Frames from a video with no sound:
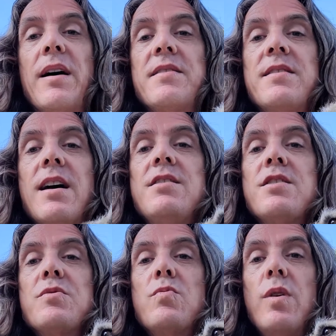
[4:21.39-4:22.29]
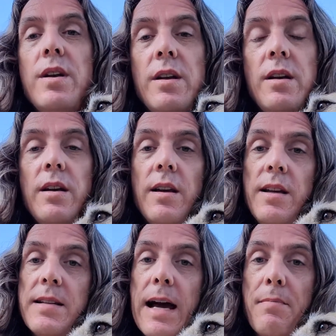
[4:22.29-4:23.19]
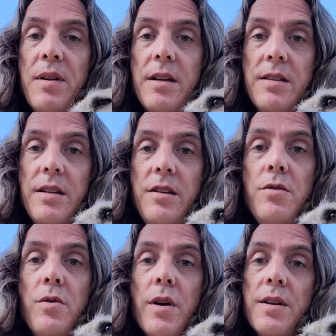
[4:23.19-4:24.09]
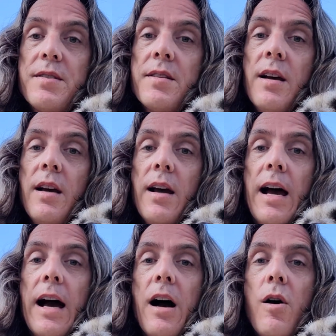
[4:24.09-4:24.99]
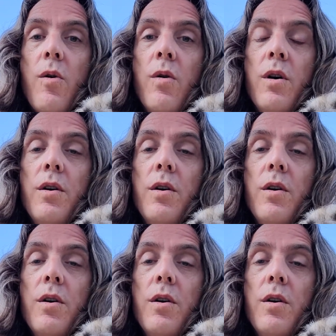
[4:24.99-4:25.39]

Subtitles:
It's not just what is happening to you, it's how